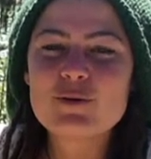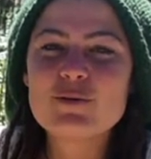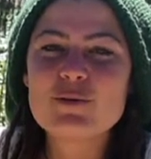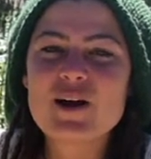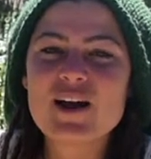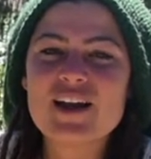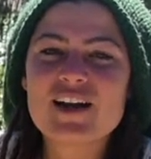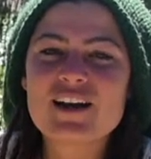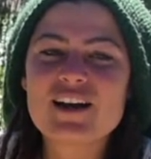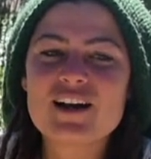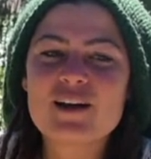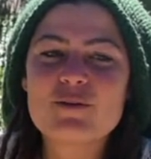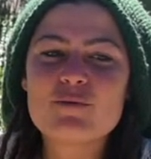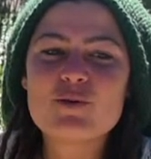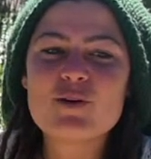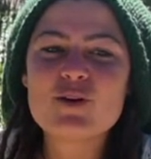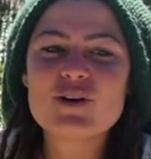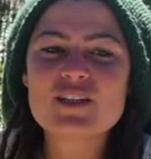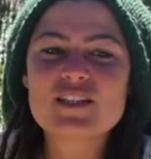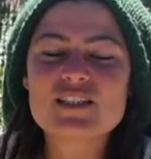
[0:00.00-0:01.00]
where I
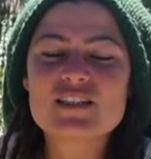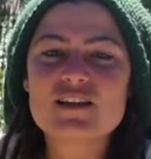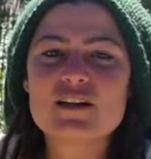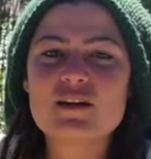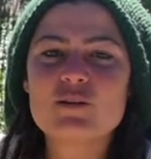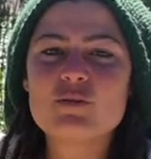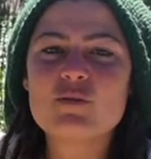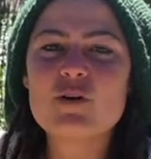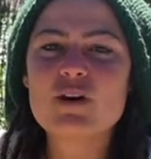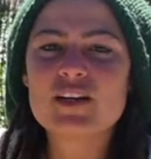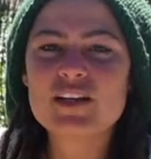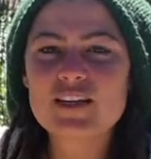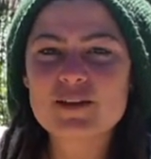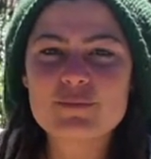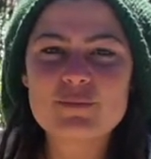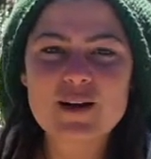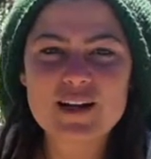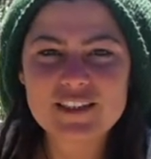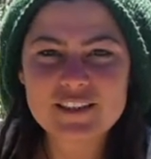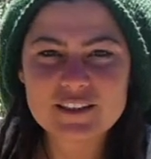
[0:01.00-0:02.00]
was uh,
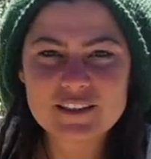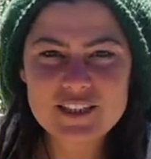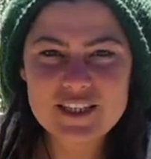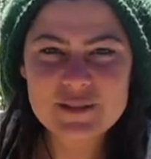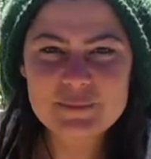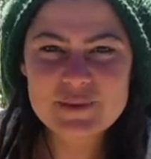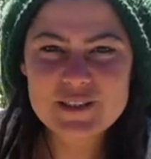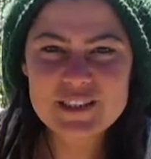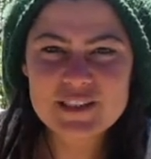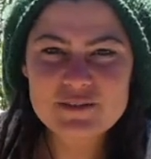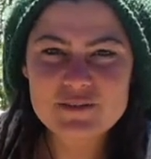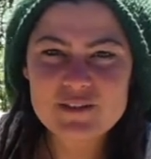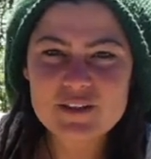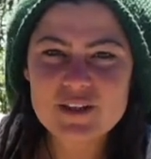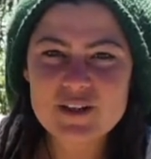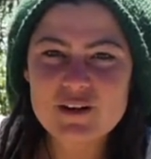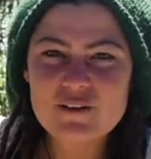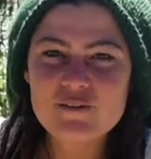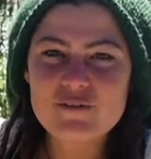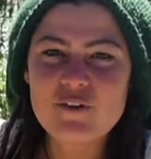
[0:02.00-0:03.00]
working my dreams
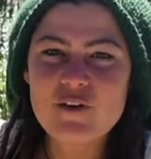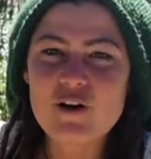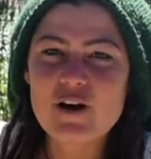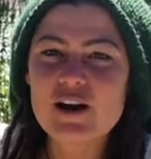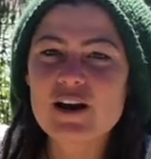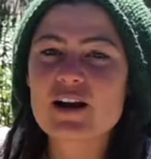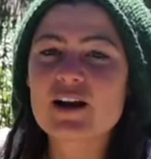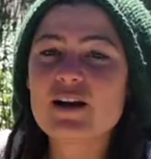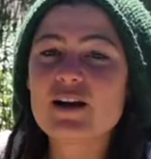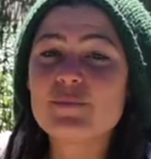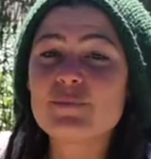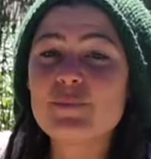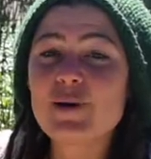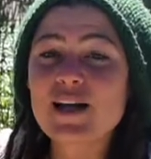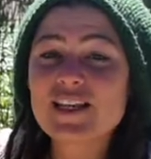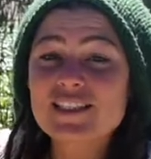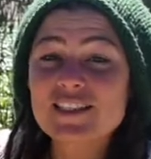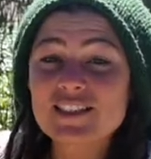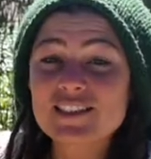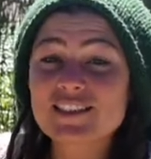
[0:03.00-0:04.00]
for uh,
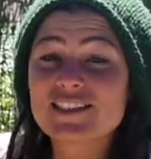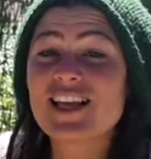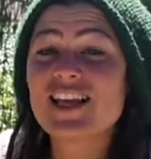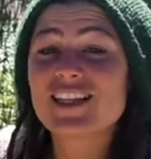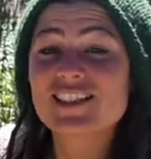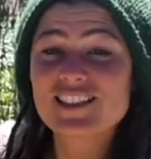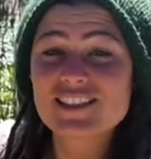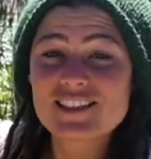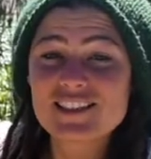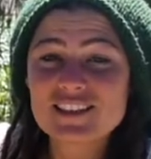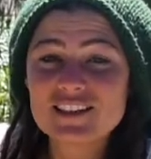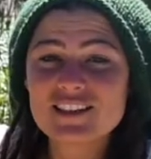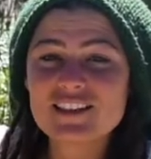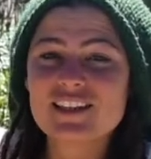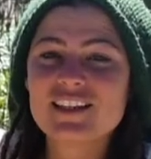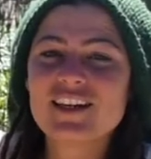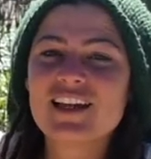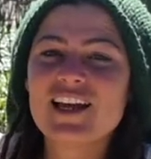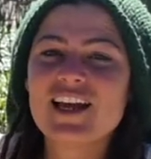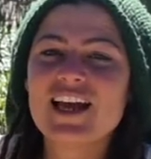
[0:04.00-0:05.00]
past past
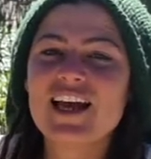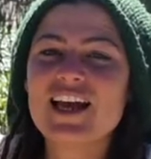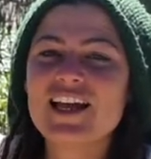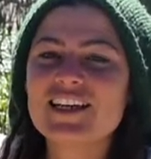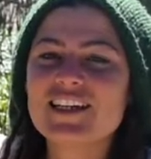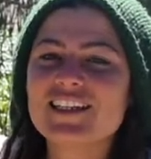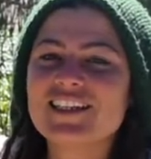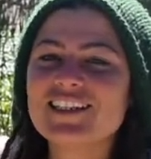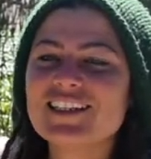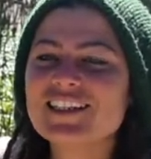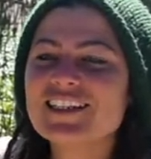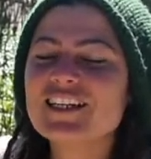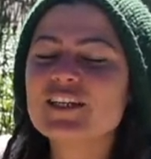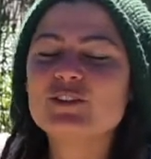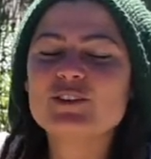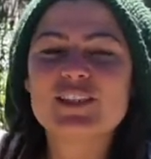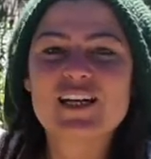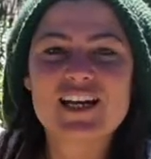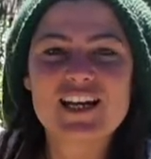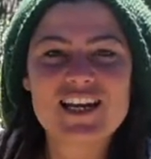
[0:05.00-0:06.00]
and uh,
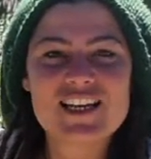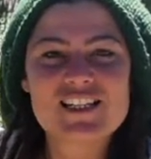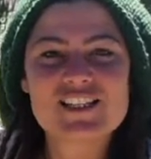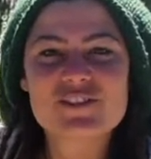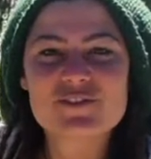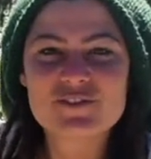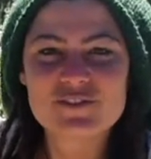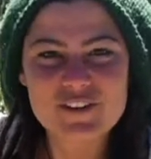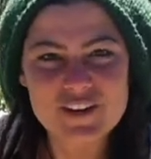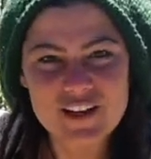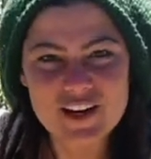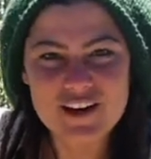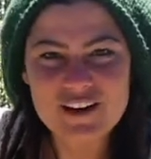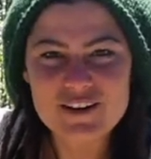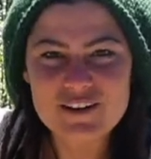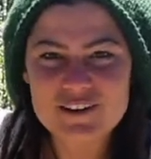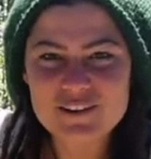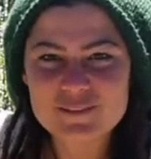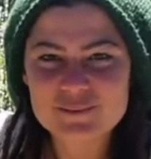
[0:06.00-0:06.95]
neutralize fear.